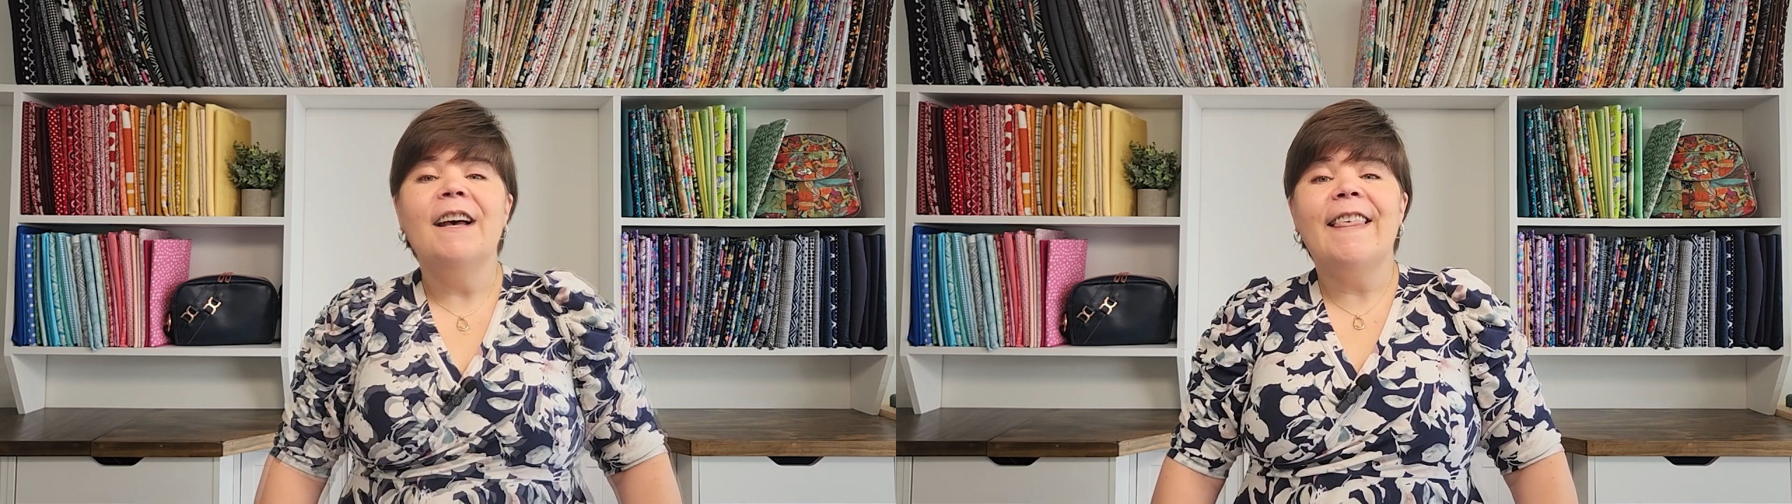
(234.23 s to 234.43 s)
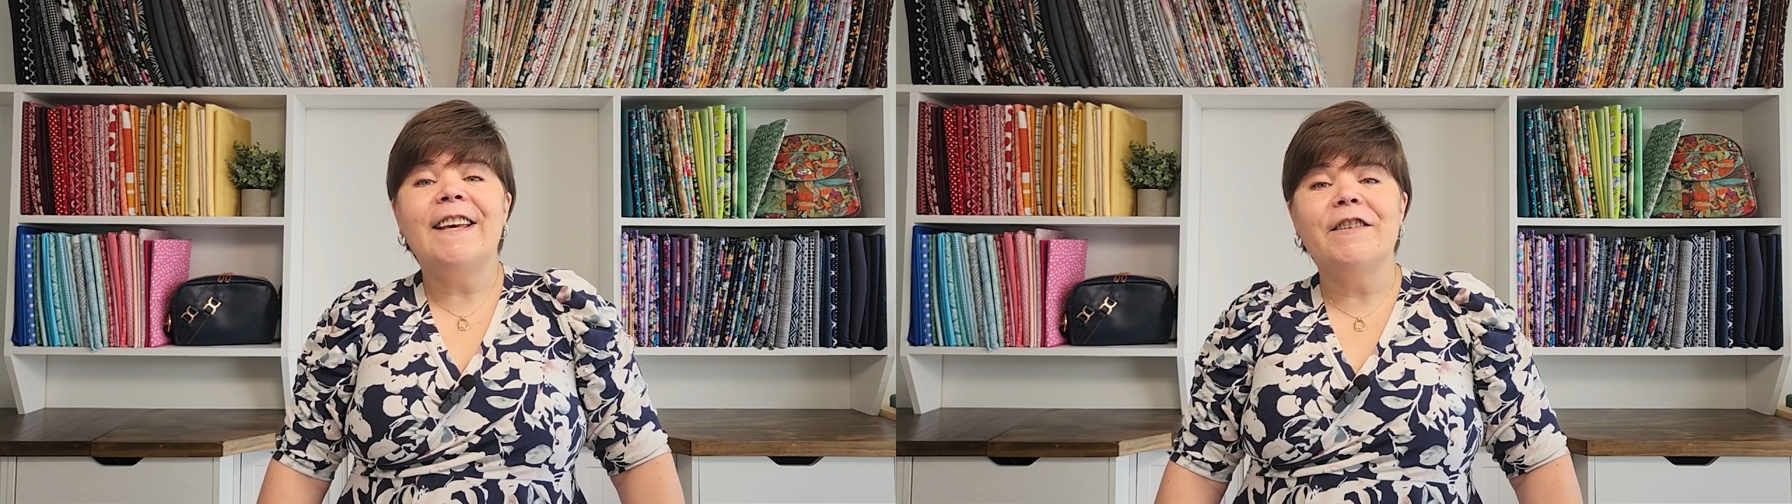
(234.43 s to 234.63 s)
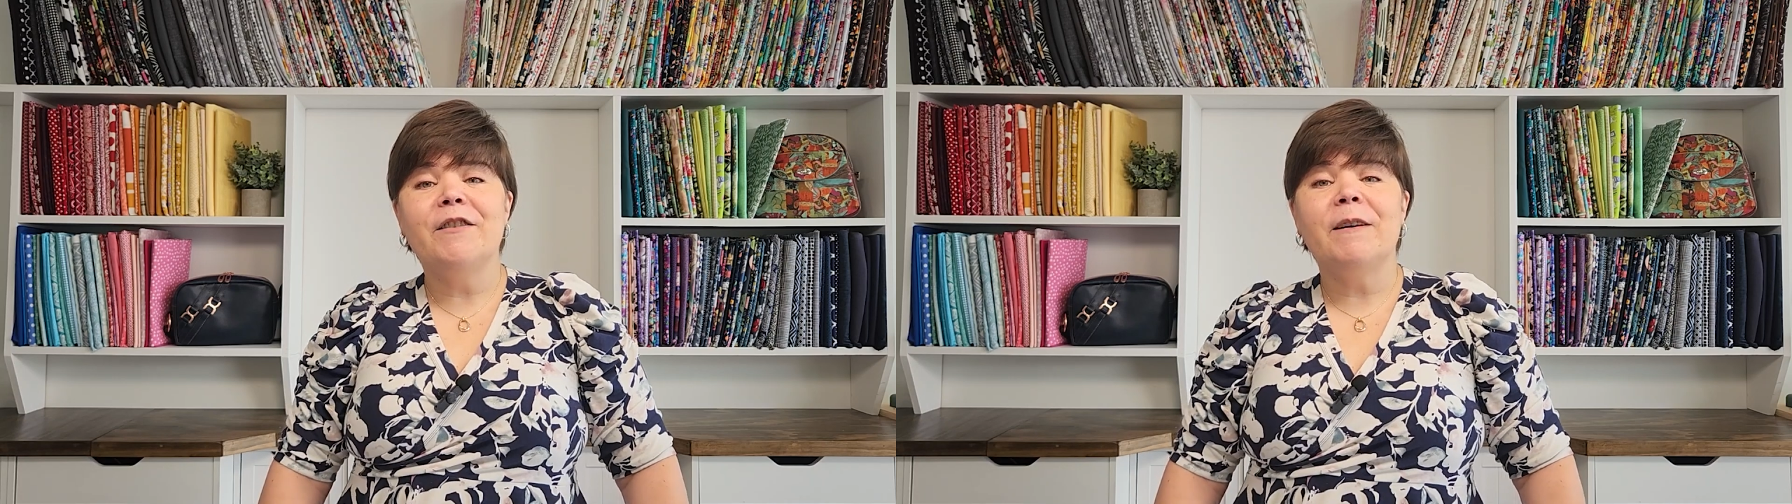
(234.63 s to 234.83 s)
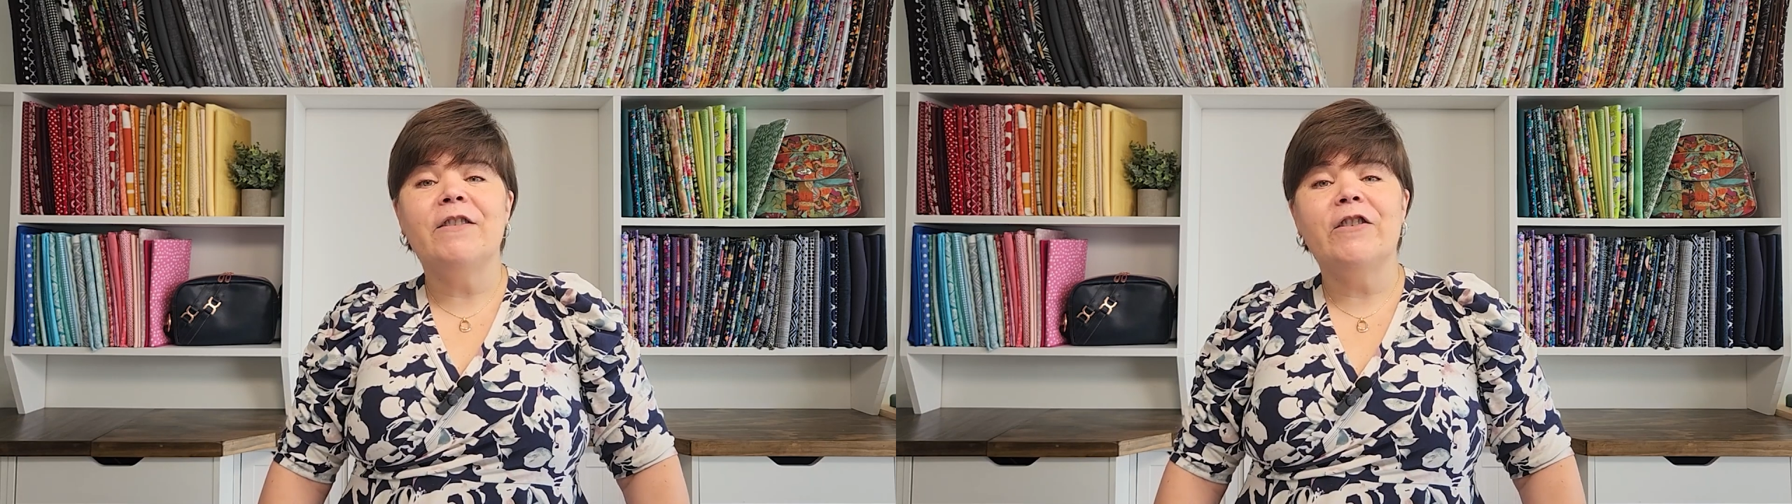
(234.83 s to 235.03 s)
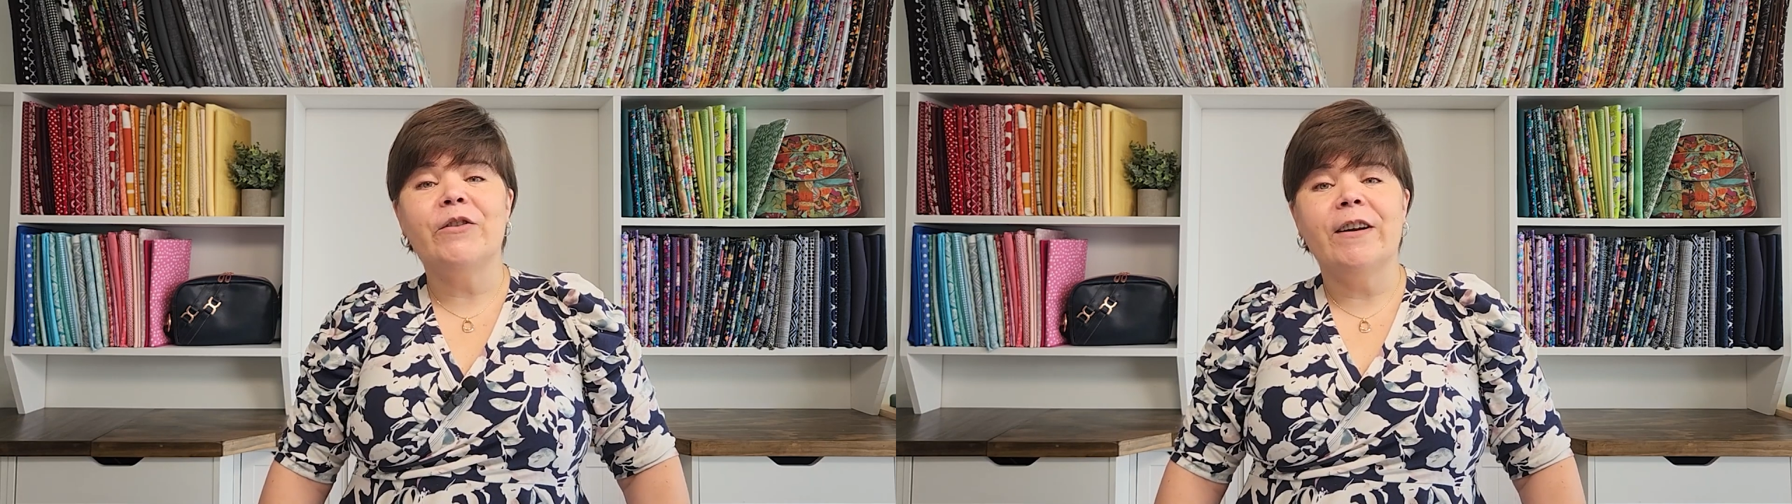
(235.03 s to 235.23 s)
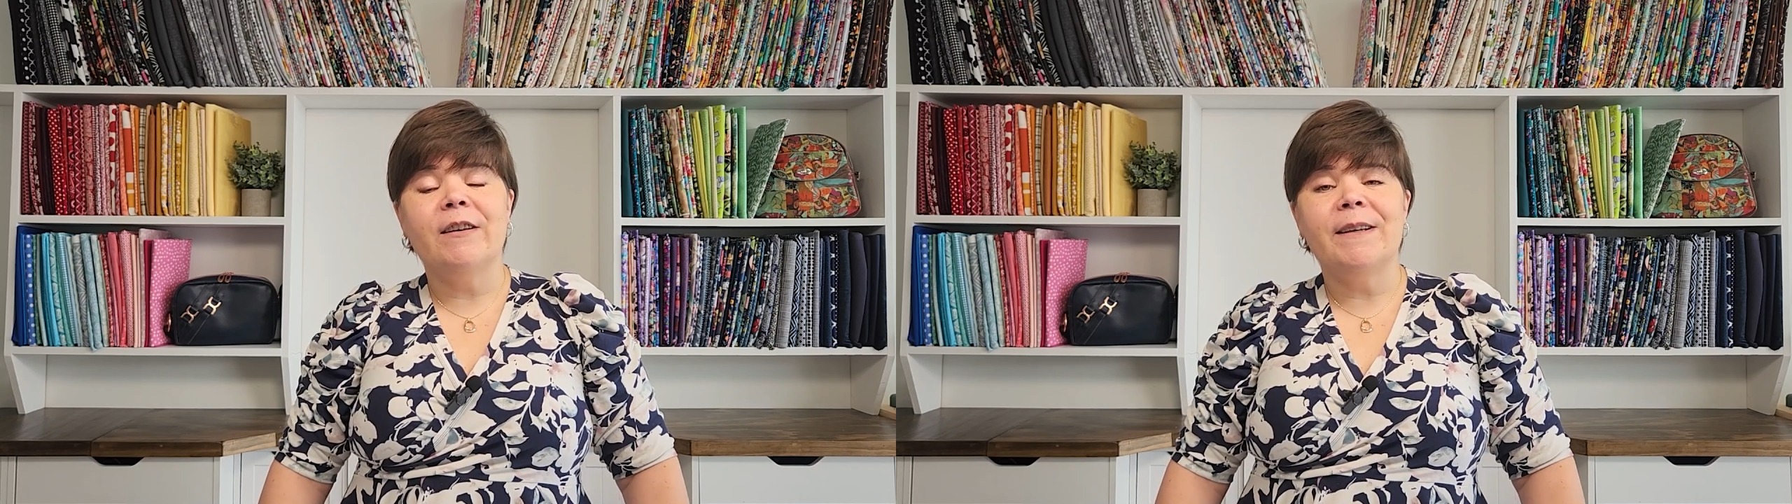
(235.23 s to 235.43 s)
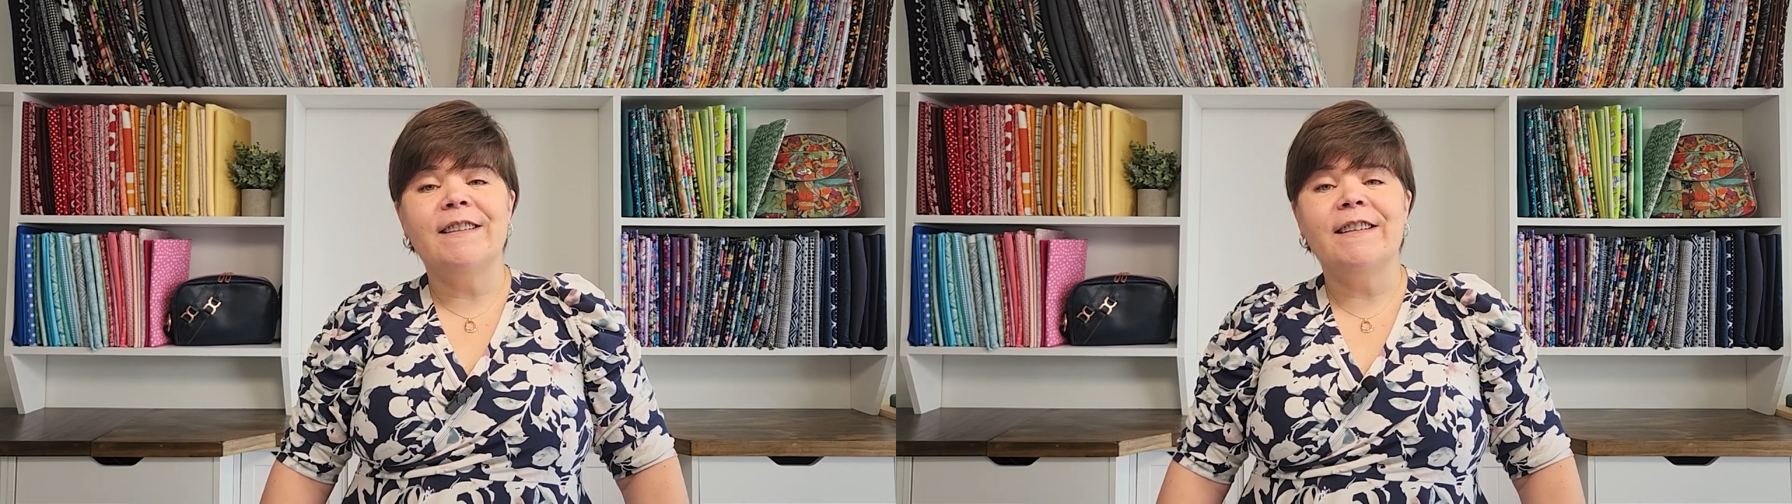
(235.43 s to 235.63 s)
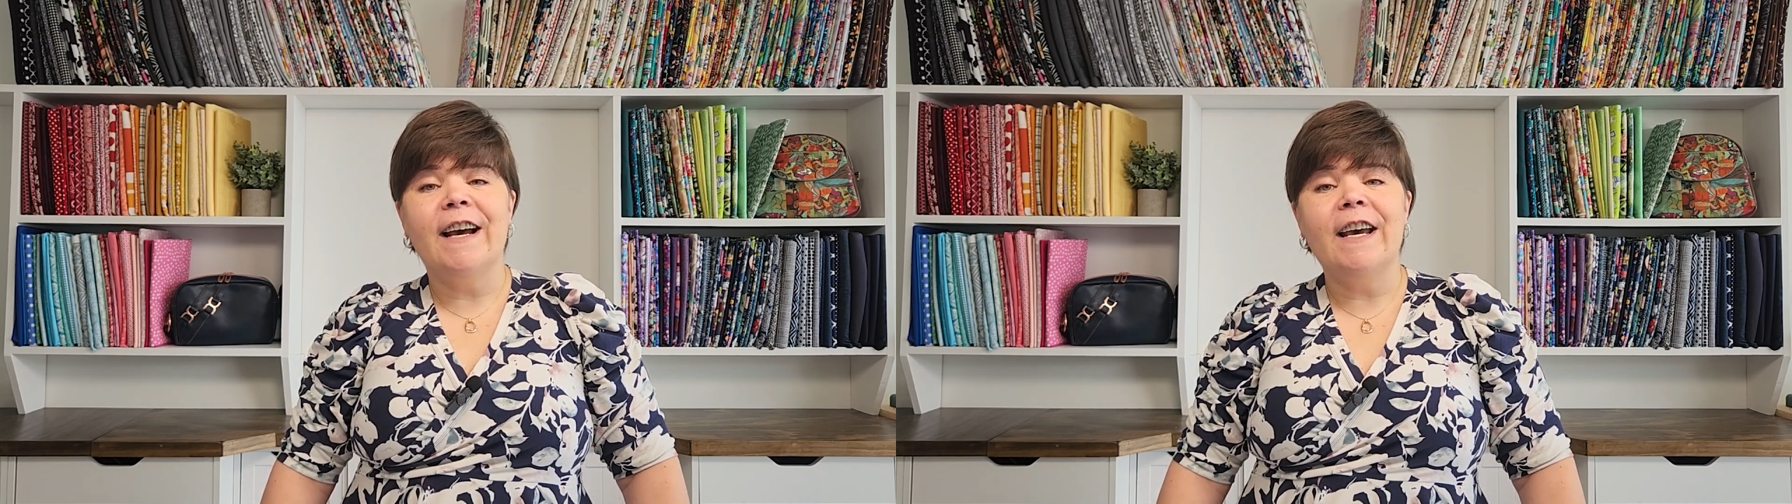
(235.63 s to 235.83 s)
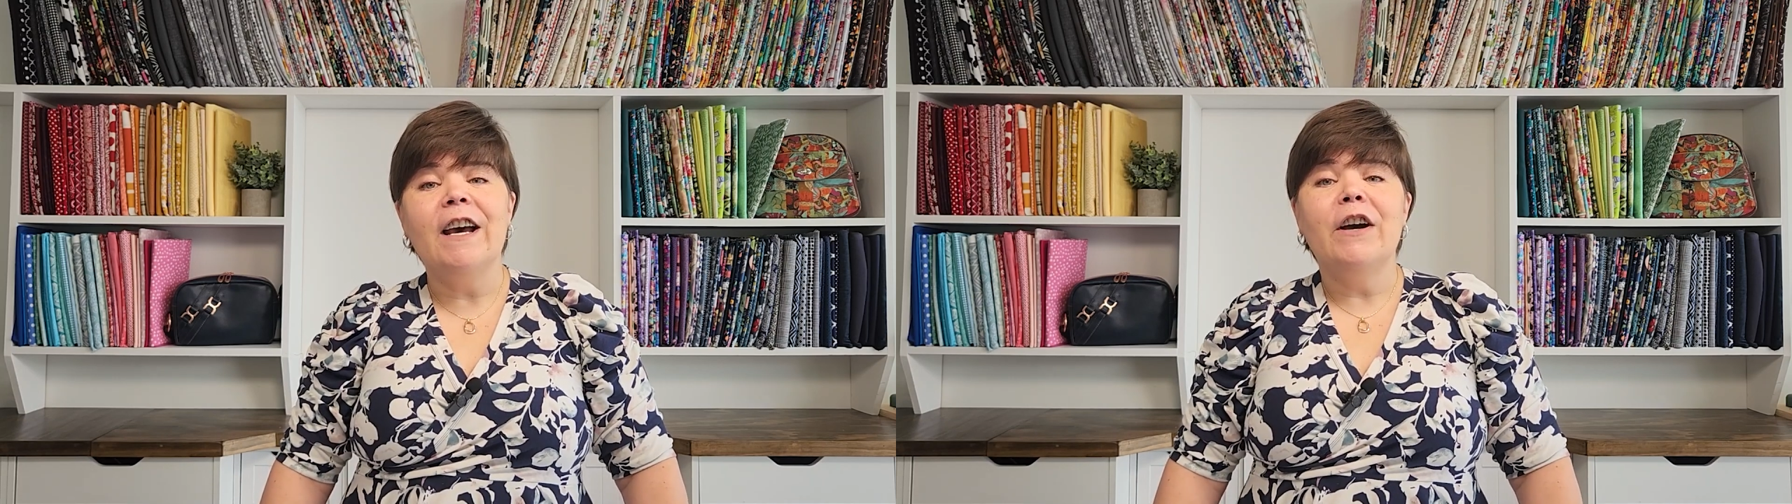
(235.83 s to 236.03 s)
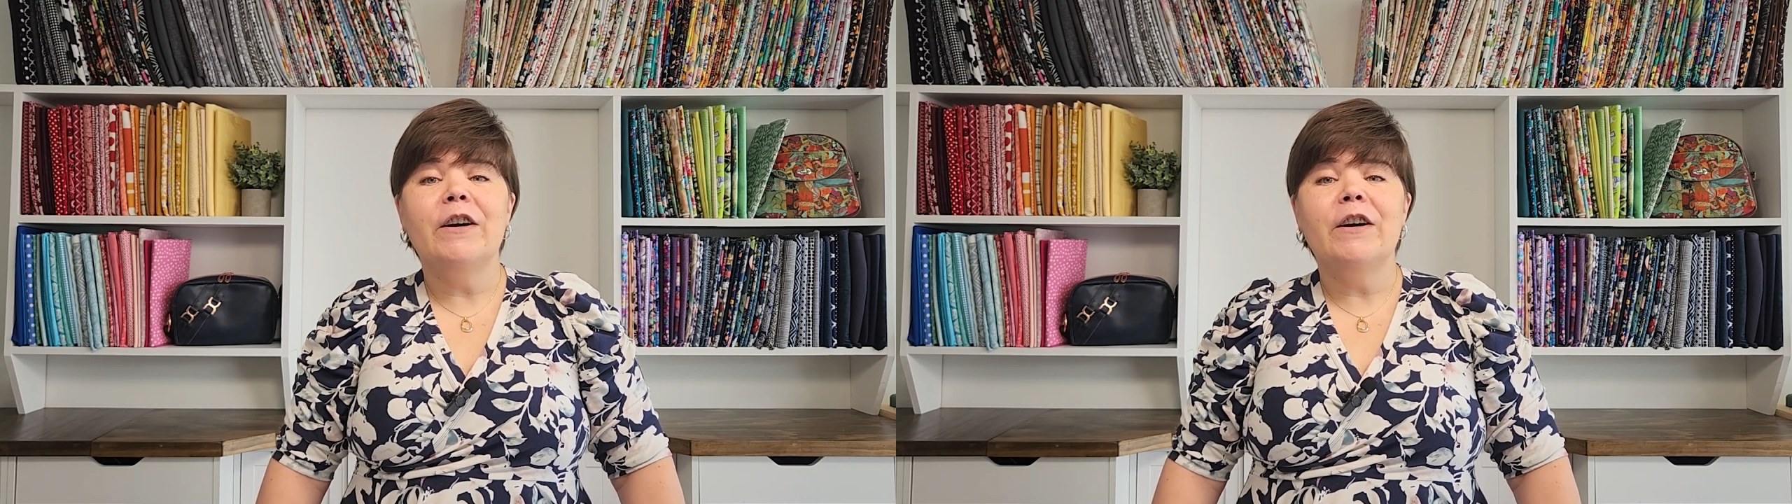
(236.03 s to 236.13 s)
Thank you so much for joining me today.